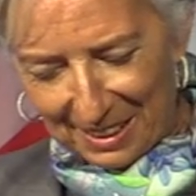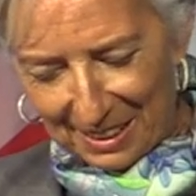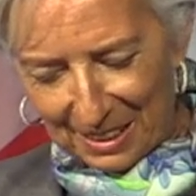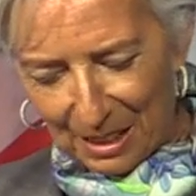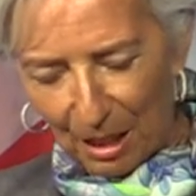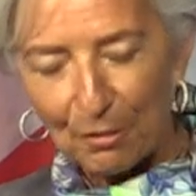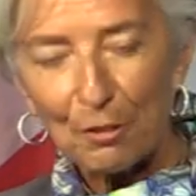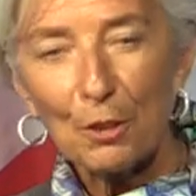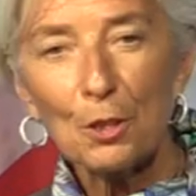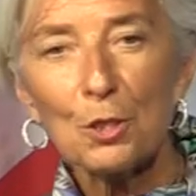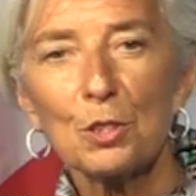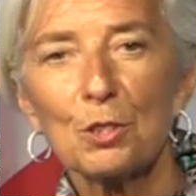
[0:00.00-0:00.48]

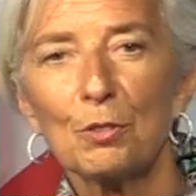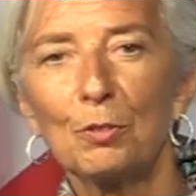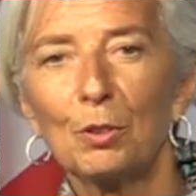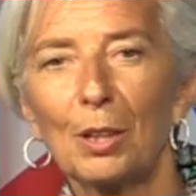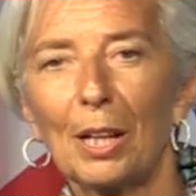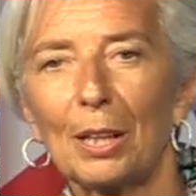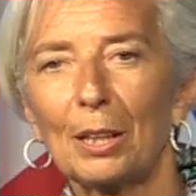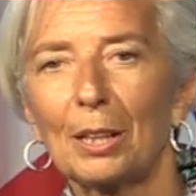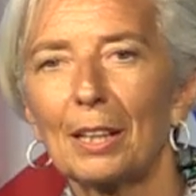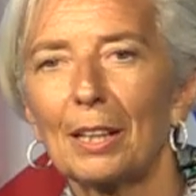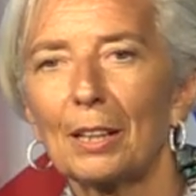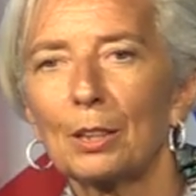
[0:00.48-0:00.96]
Now, first of
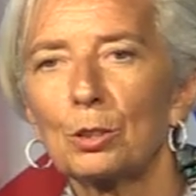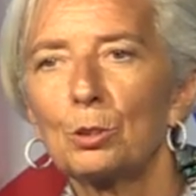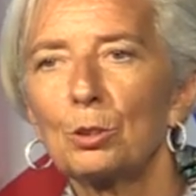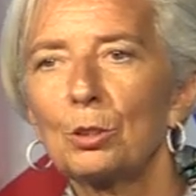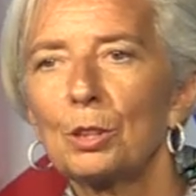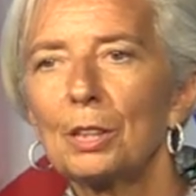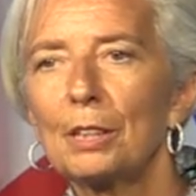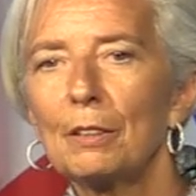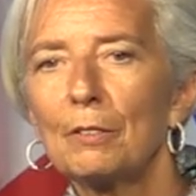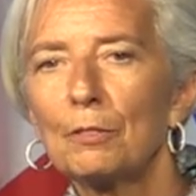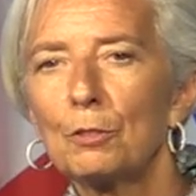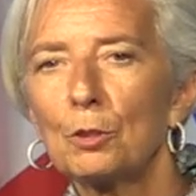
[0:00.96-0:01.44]
all, I'd like to
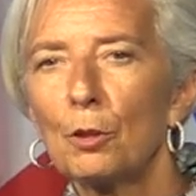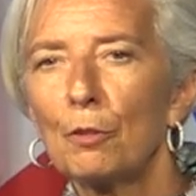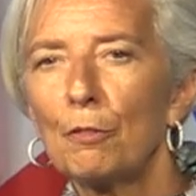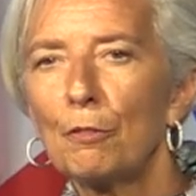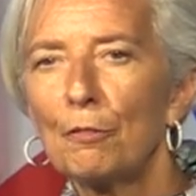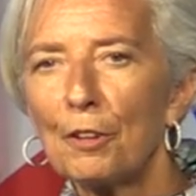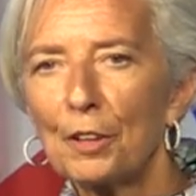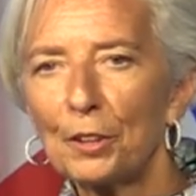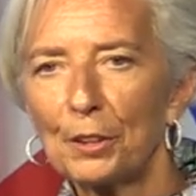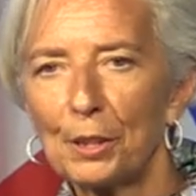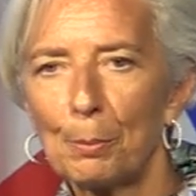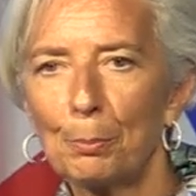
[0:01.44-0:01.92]
give you a
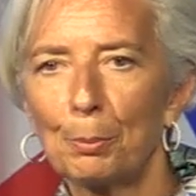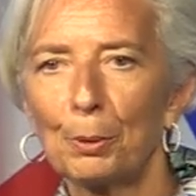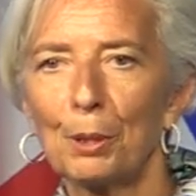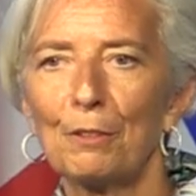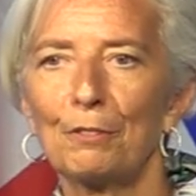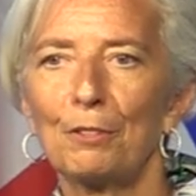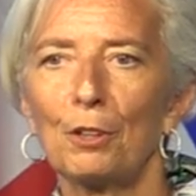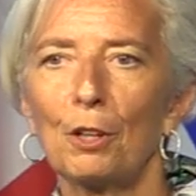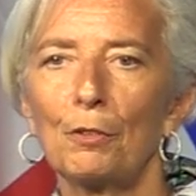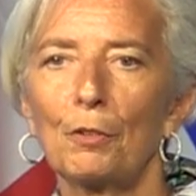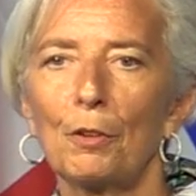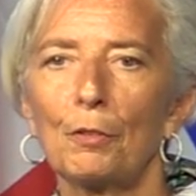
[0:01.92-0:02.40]
very
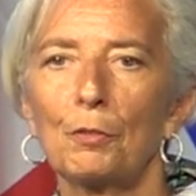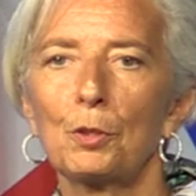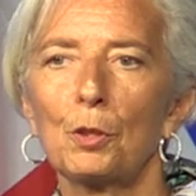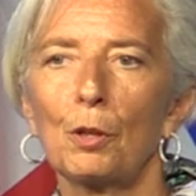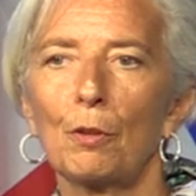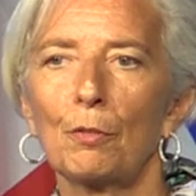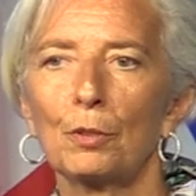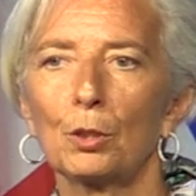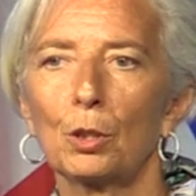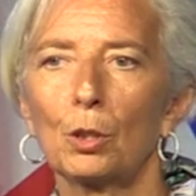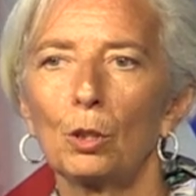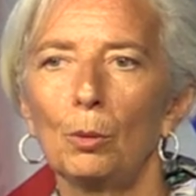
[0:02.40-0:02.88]
brief overview
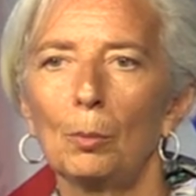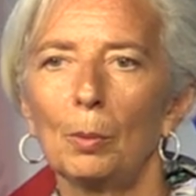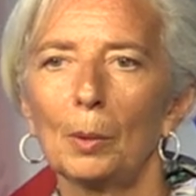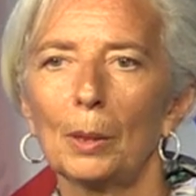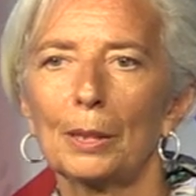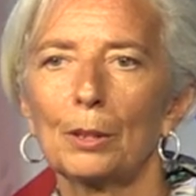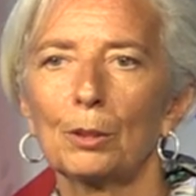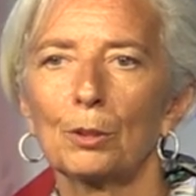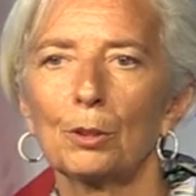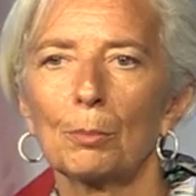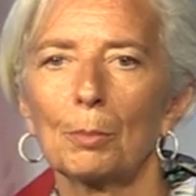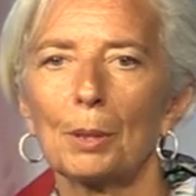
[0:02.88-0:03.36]
of the global
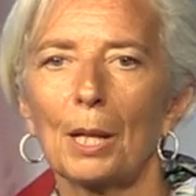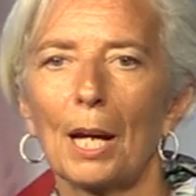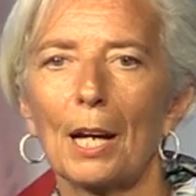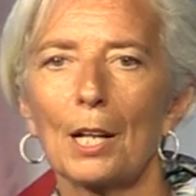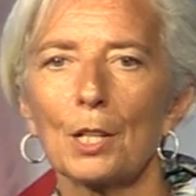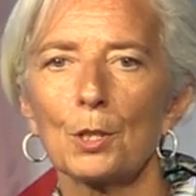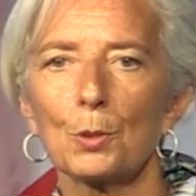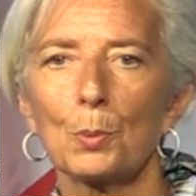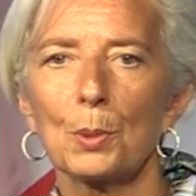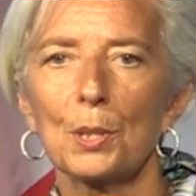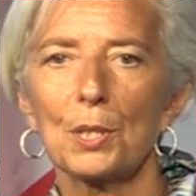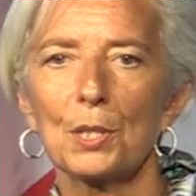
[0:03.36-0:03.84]
economy
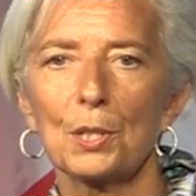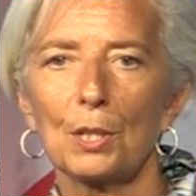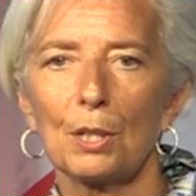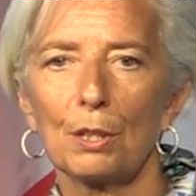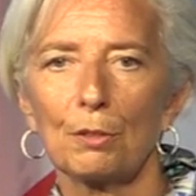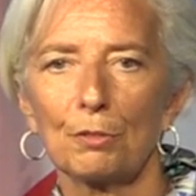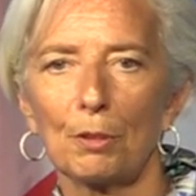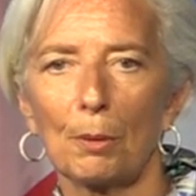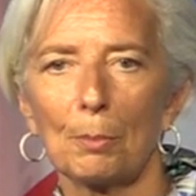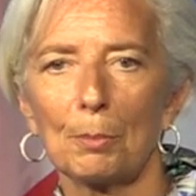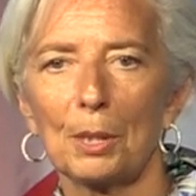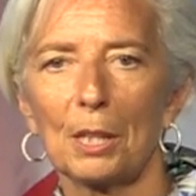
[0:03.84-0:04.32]
as we see
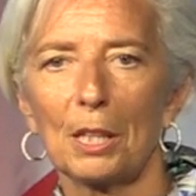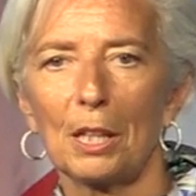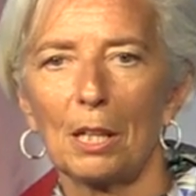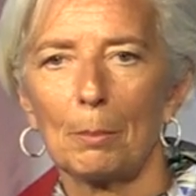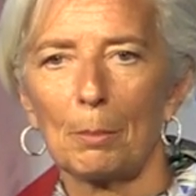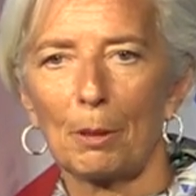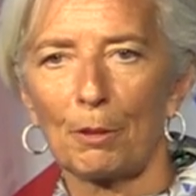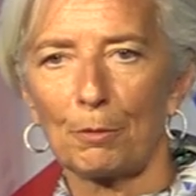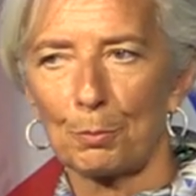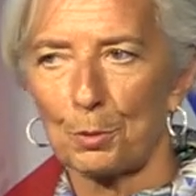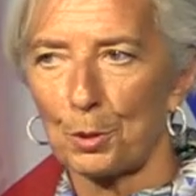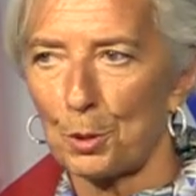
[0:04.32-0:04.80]
it from the
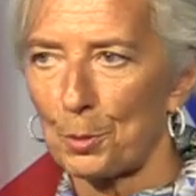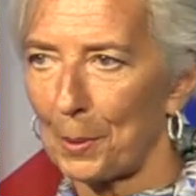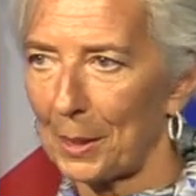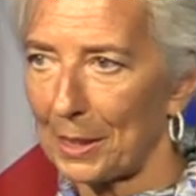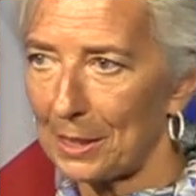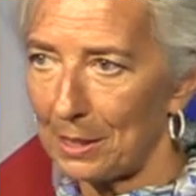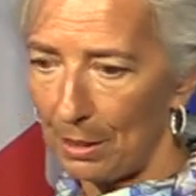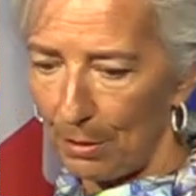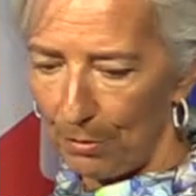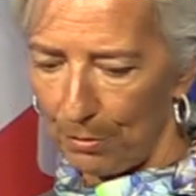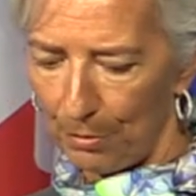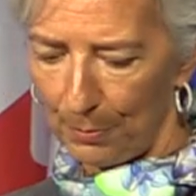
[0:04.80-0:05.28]
IMF
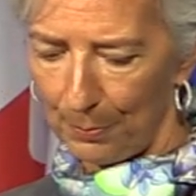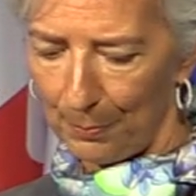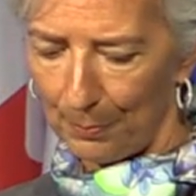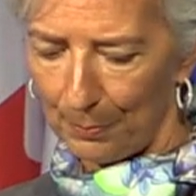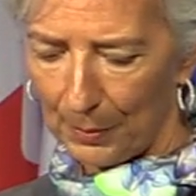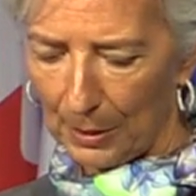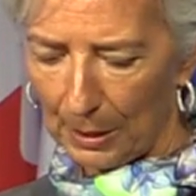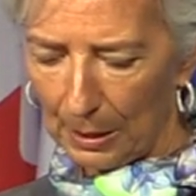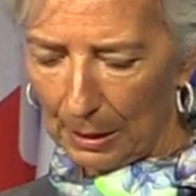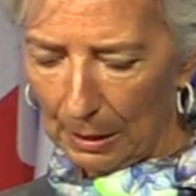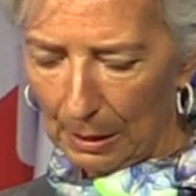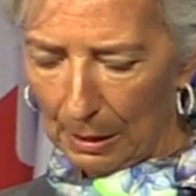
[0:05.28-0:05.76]
perspective.
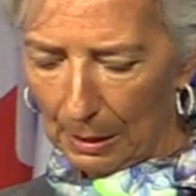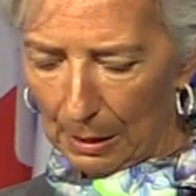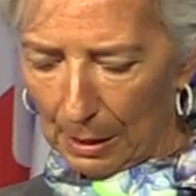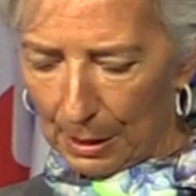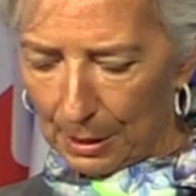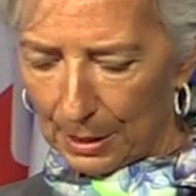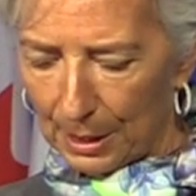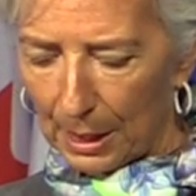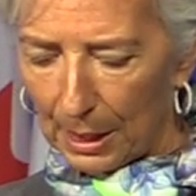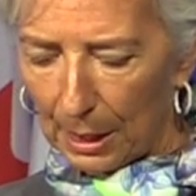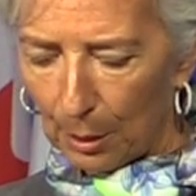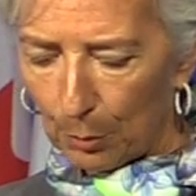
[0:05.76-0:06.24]

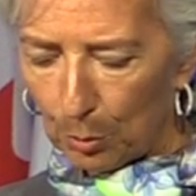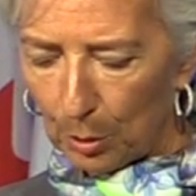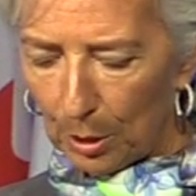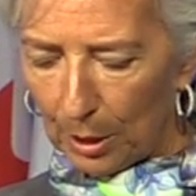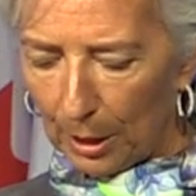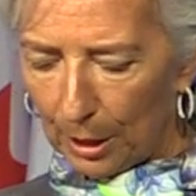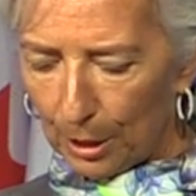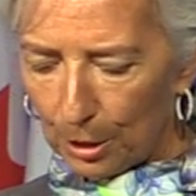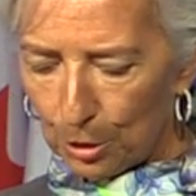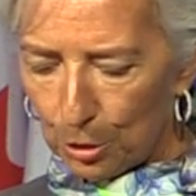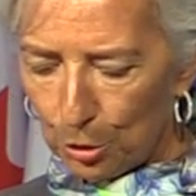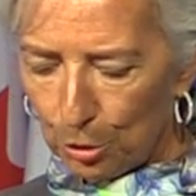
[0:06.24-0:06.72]
Then I would
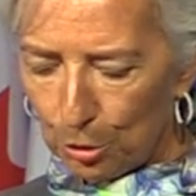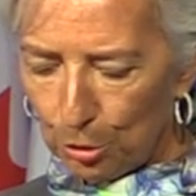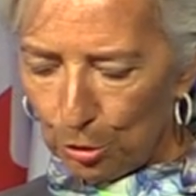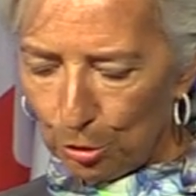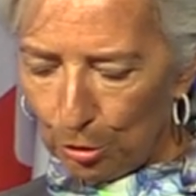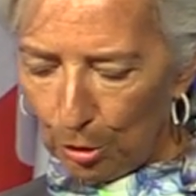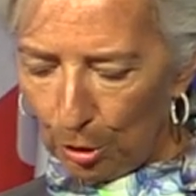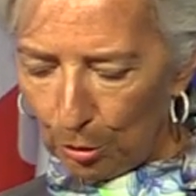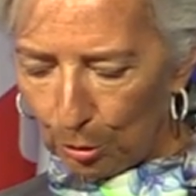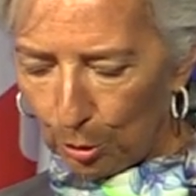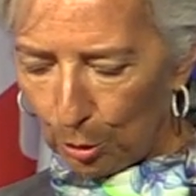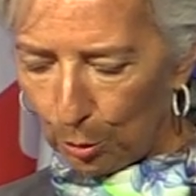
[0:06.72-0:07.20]
like to
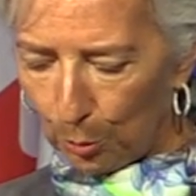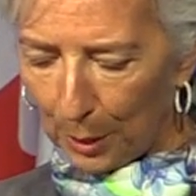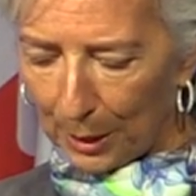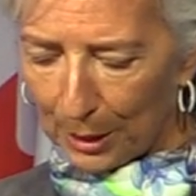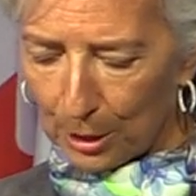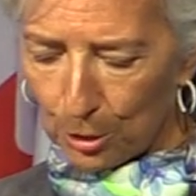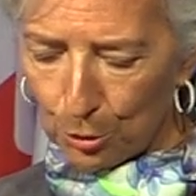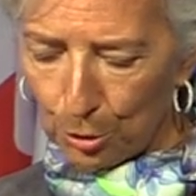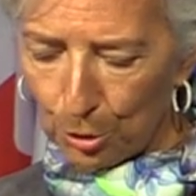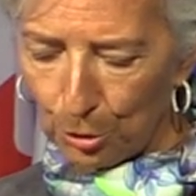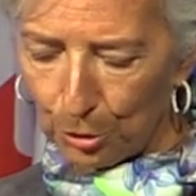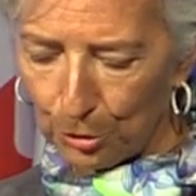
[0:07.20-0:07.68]
do a quick
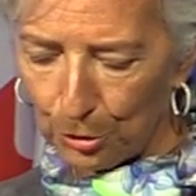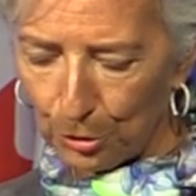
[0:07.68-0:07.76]
tour